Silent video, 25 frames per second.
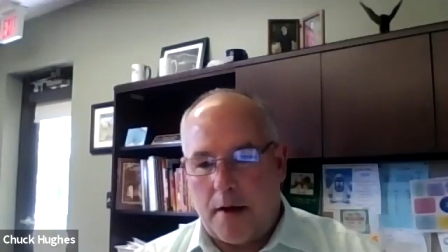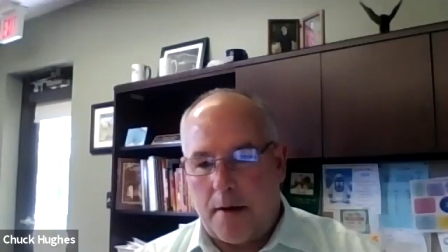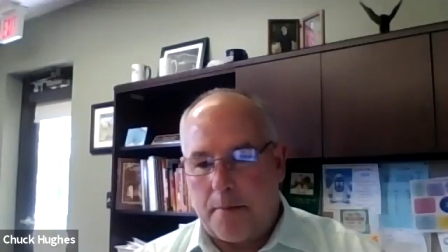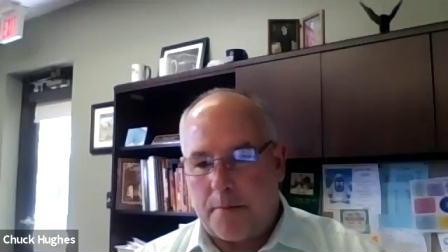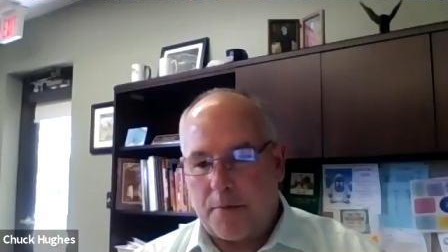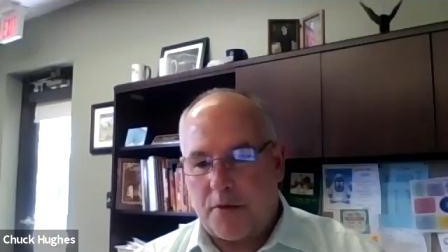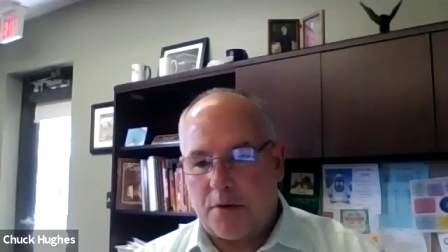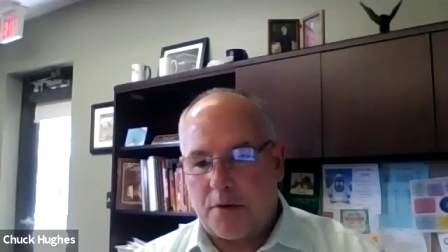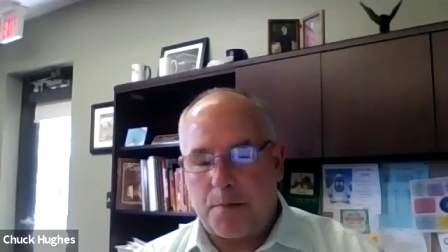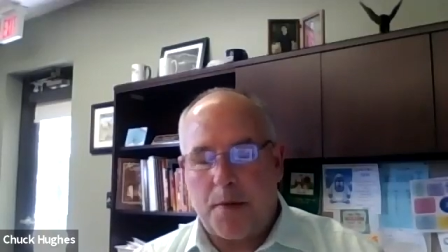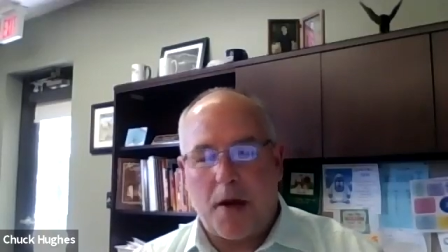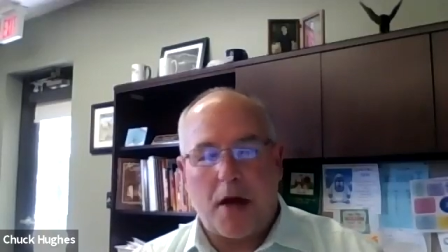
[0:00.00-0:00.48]

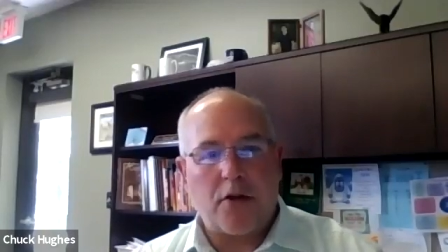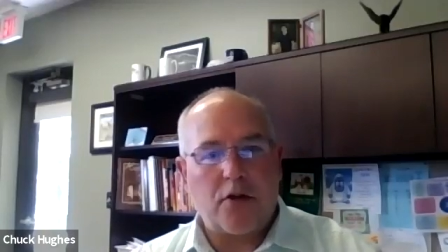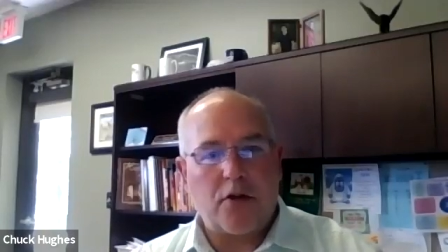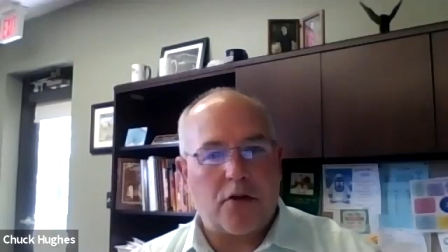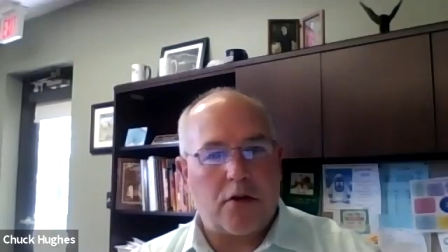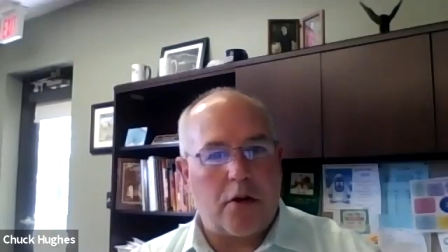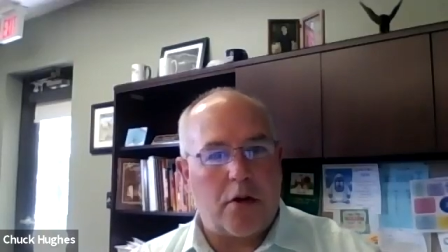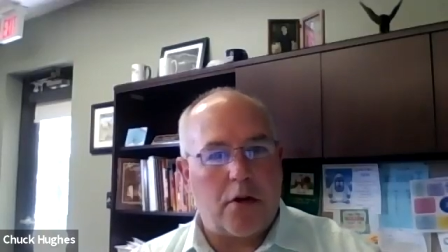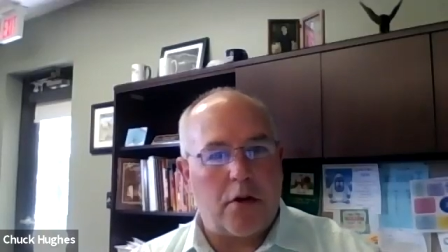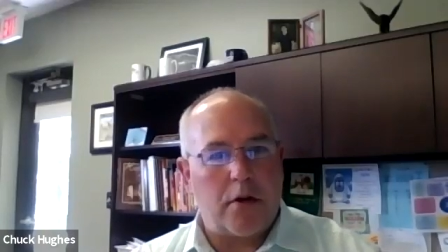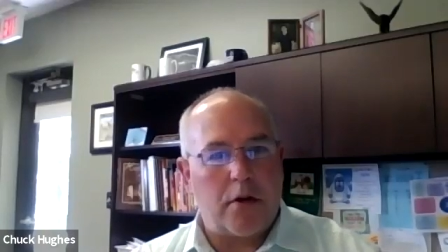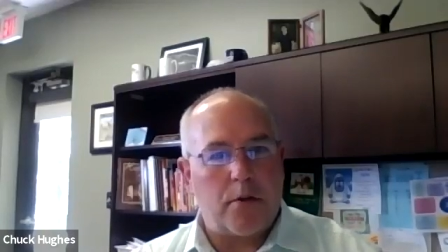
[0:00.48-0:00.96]

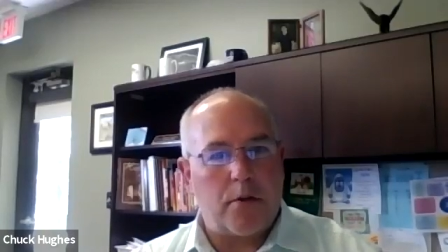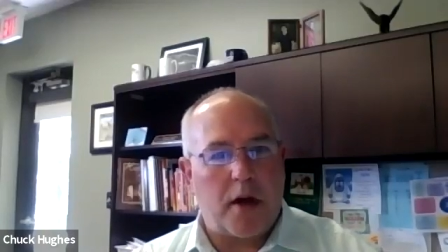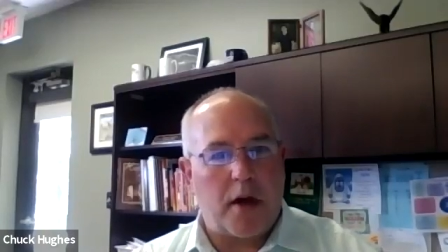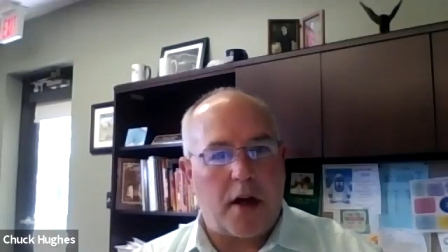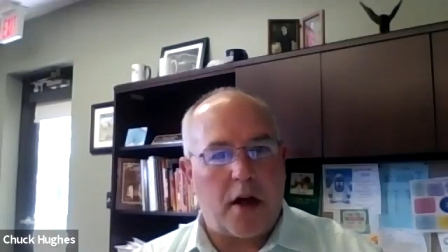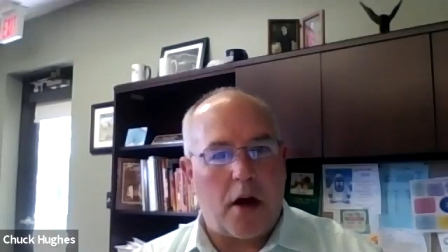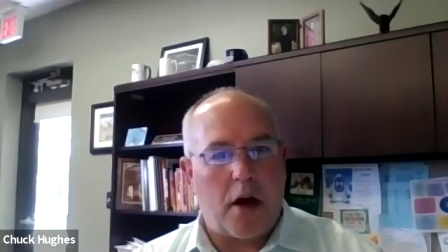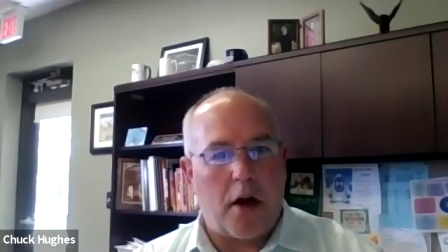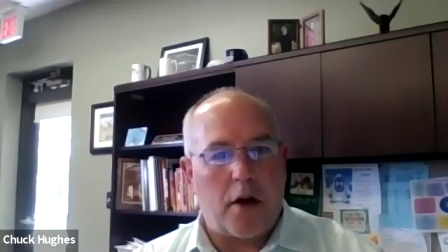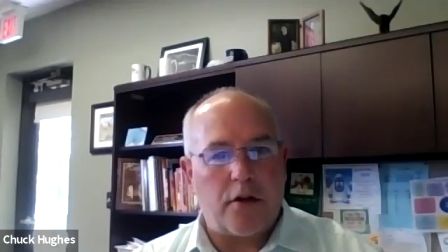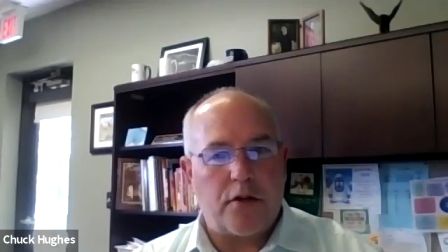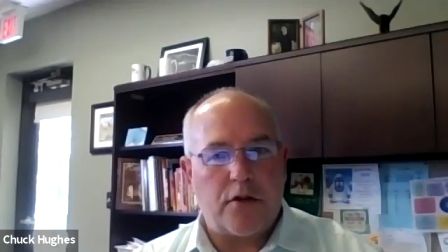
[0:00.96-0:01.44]
special in
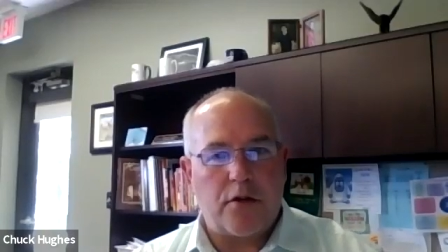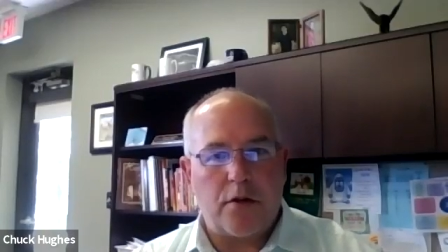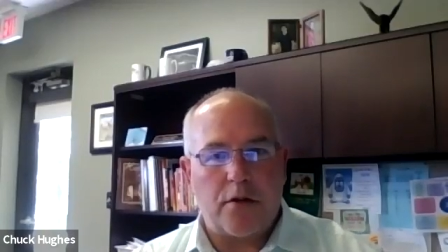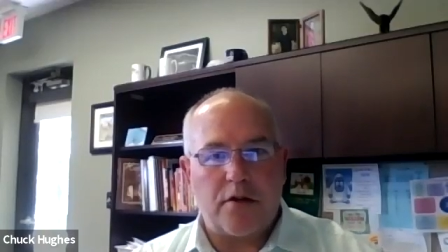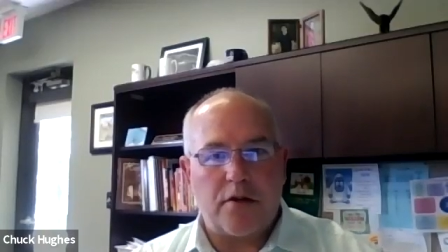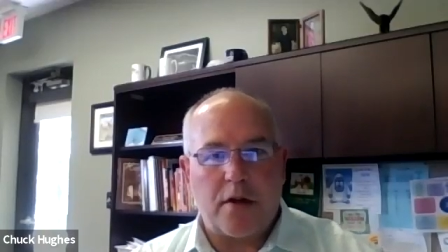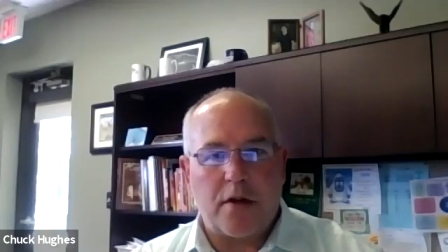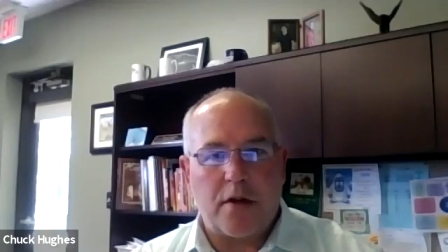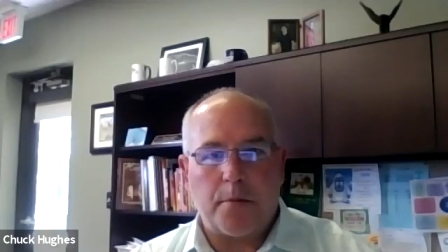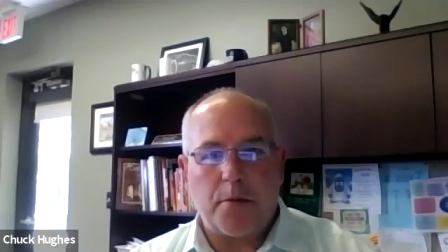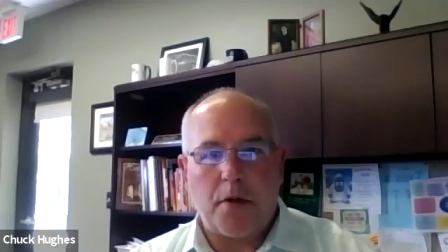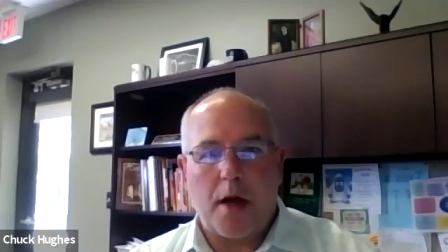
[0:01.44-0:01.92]
regards to
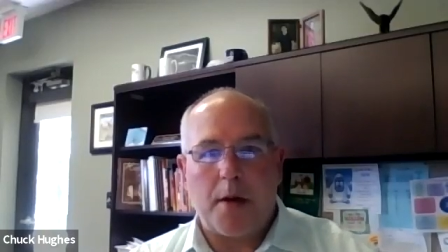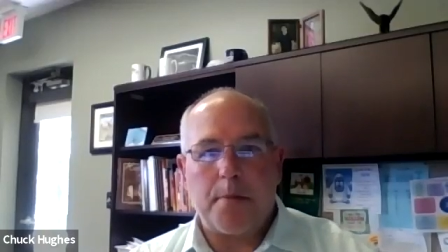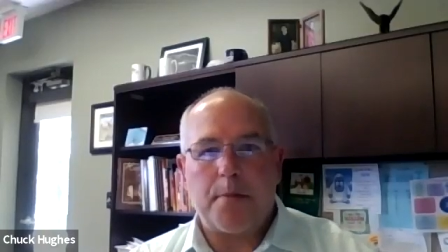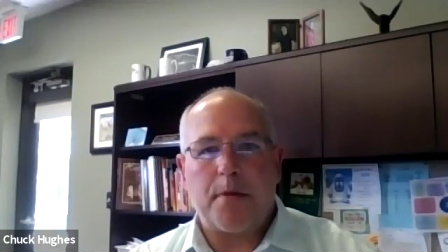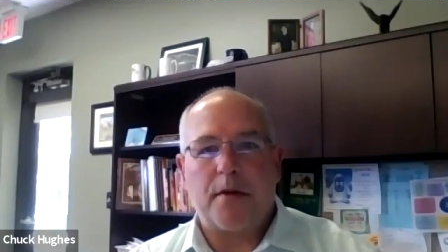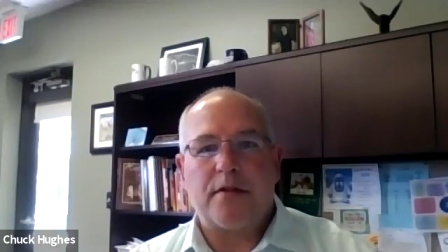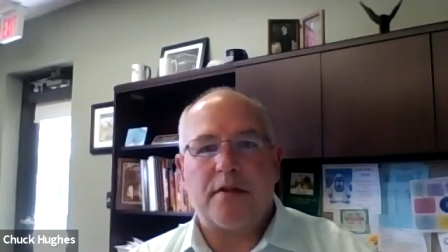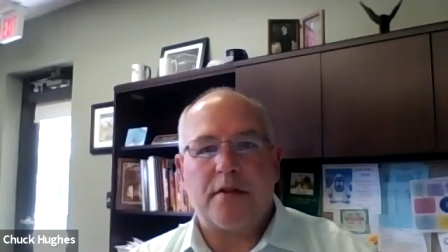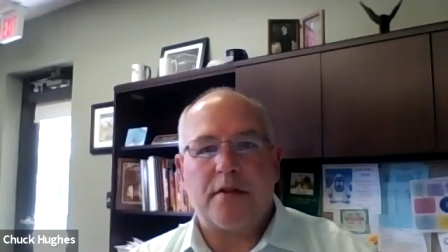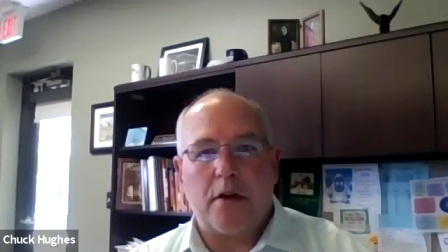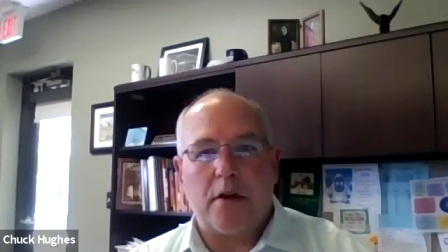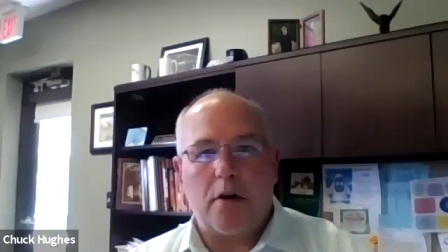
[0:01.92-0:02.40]
some type
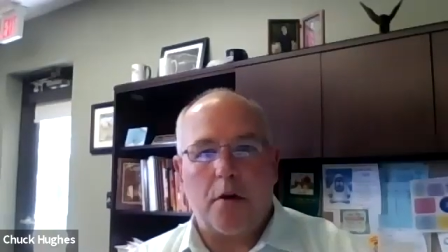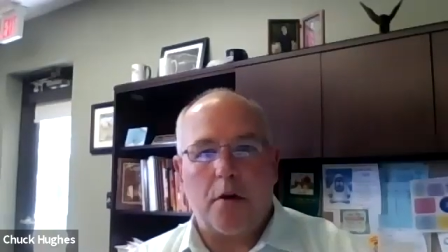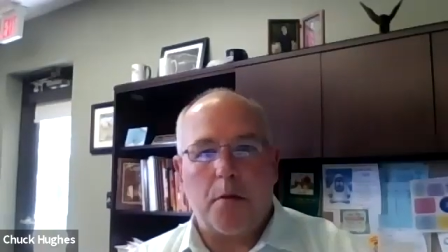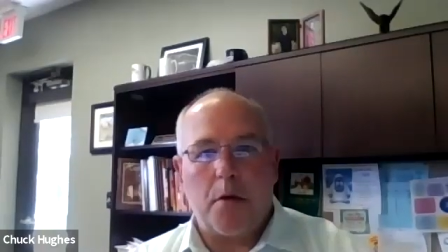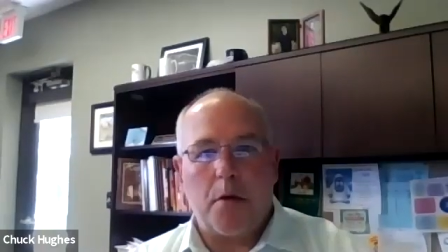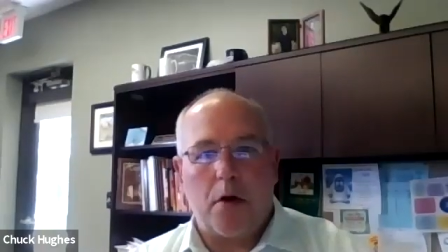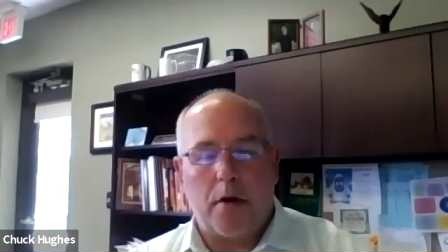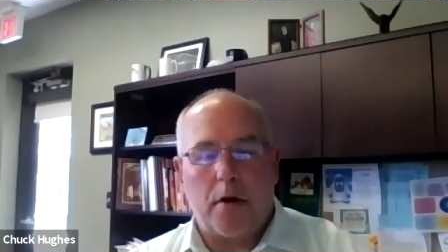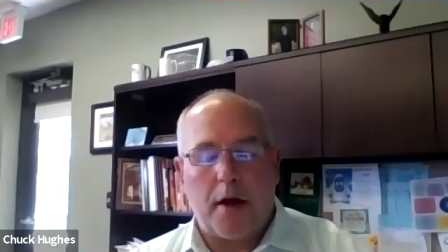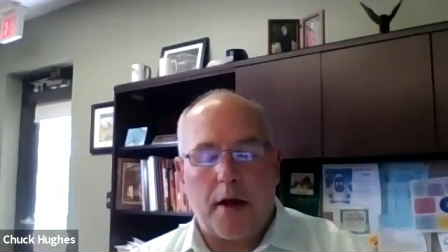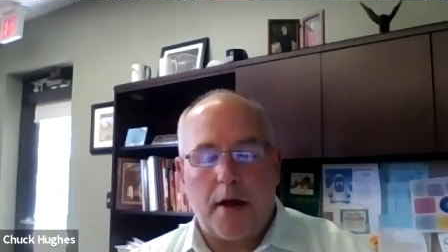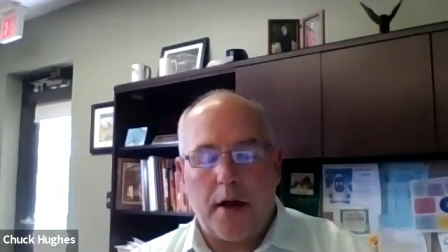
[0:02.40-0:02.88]
of
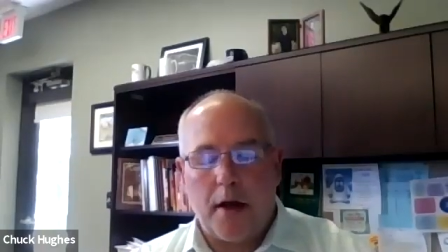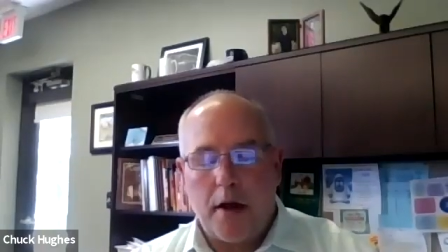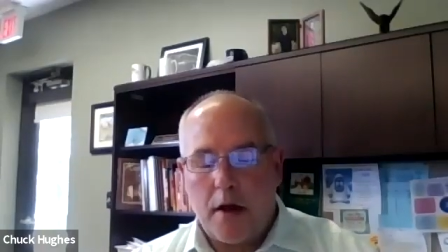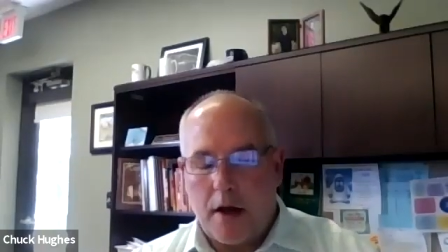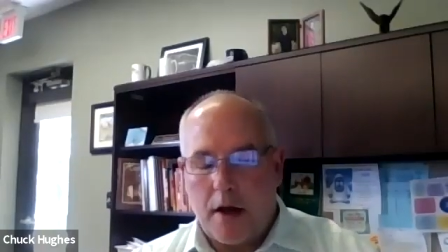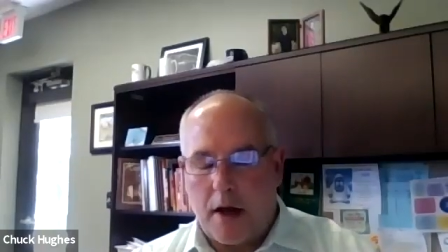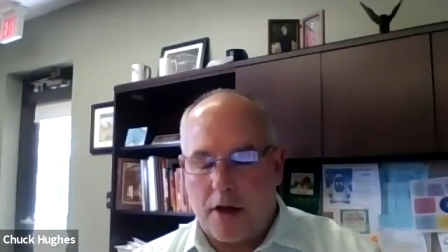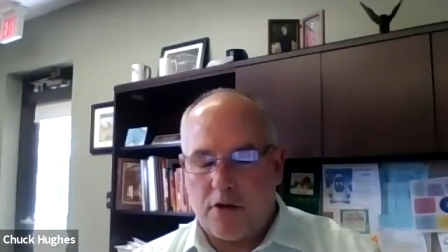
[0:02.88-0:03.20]
ceremony.